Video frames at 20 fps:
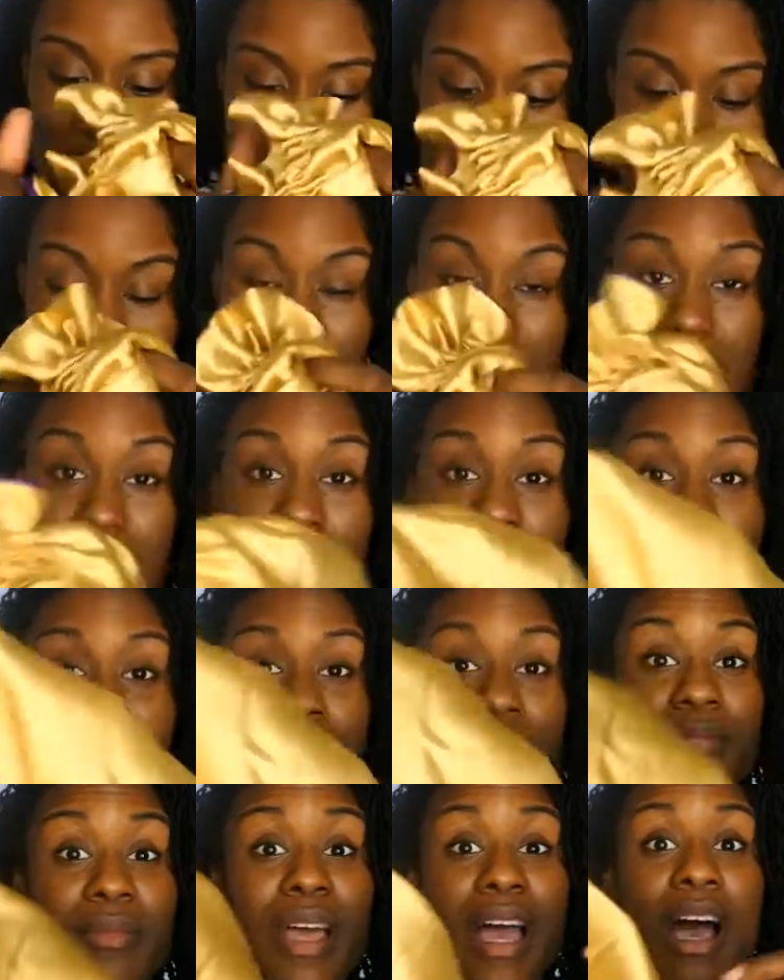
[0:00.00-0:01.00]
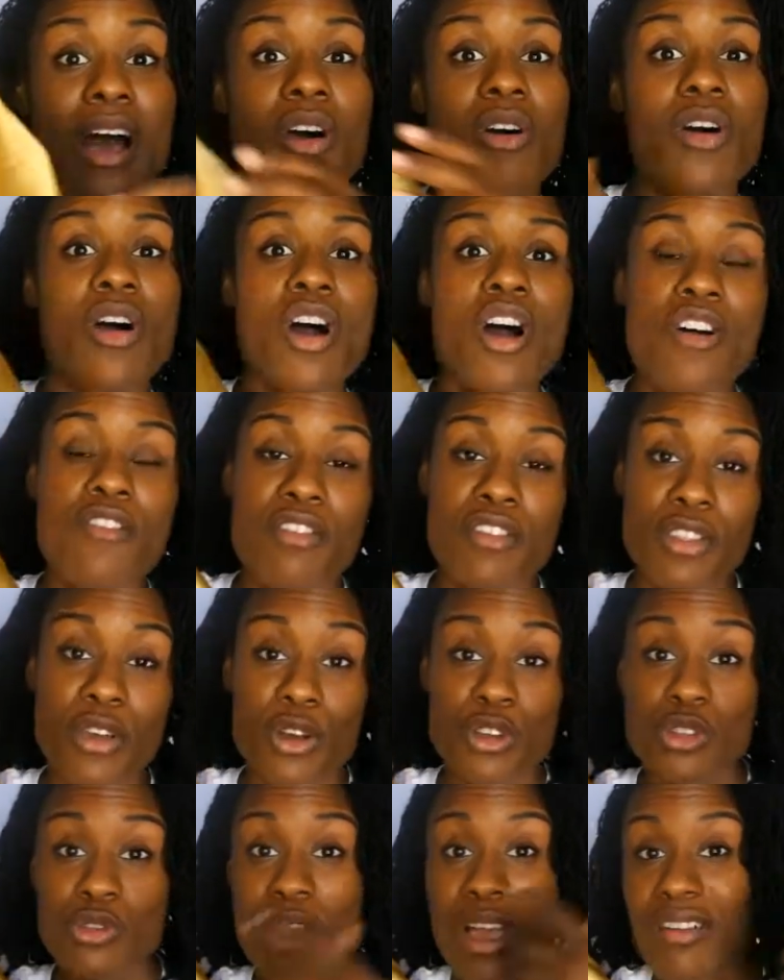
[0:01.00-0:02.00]
This is awesome. Now, for
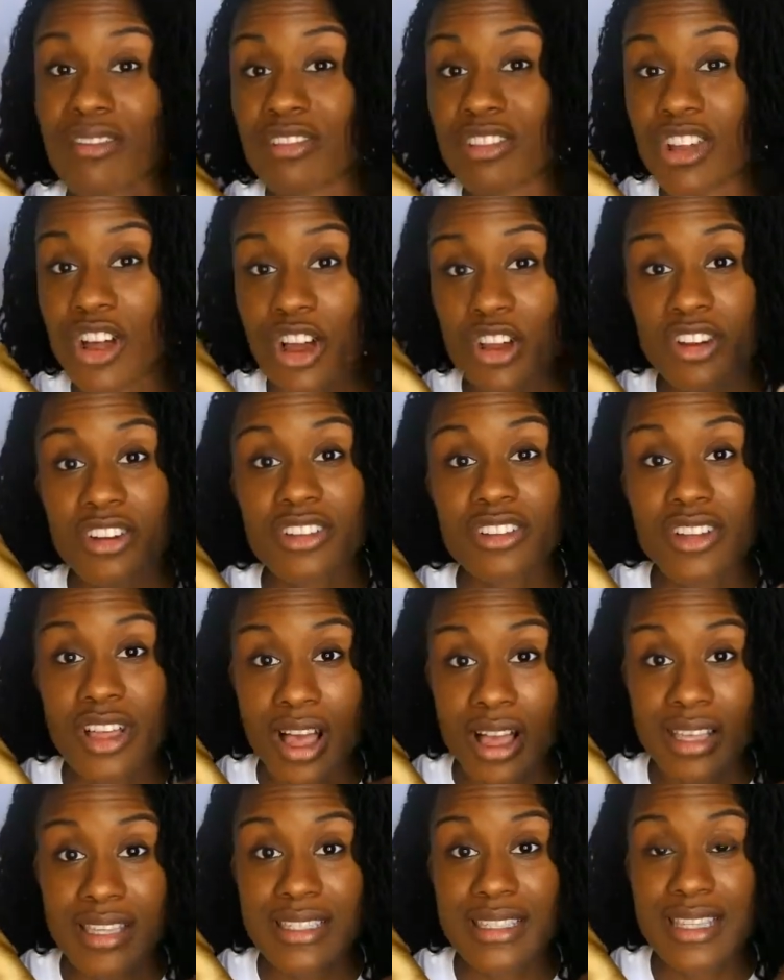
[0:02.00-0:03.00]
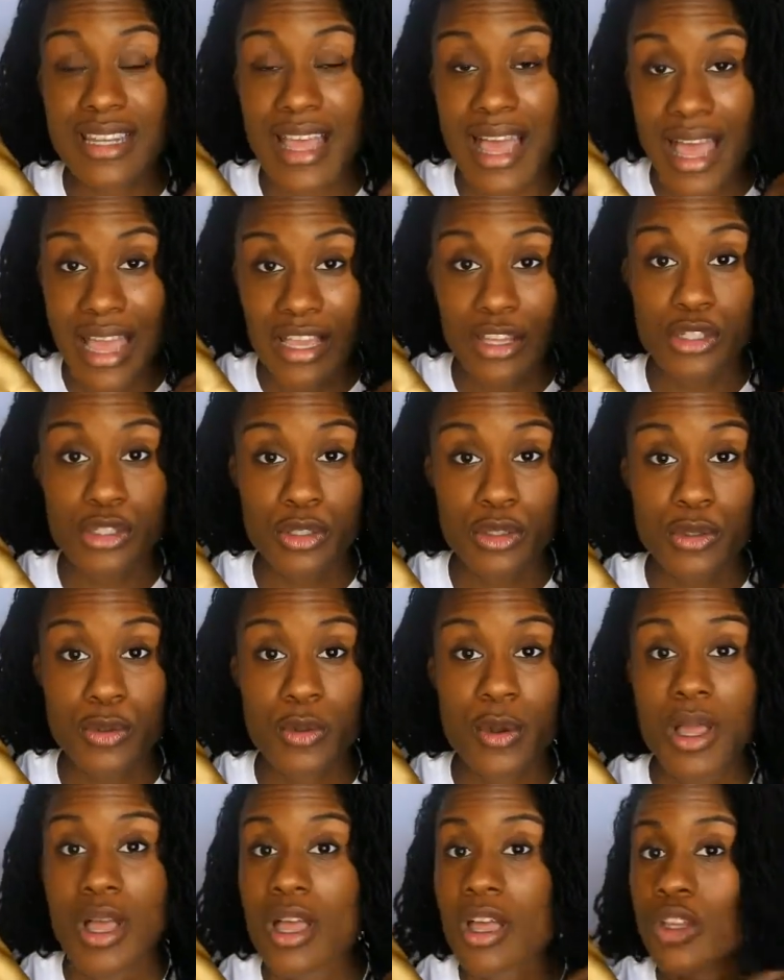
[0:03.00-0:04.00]
those who have longer locks than I
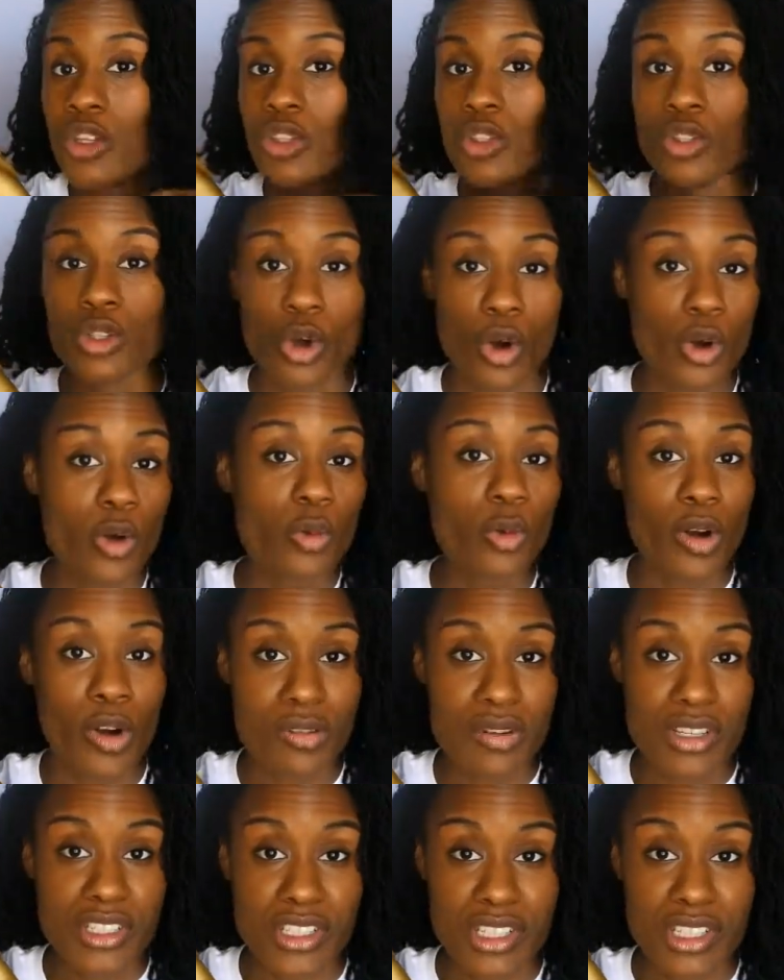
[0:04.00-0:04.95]
do, don't worry.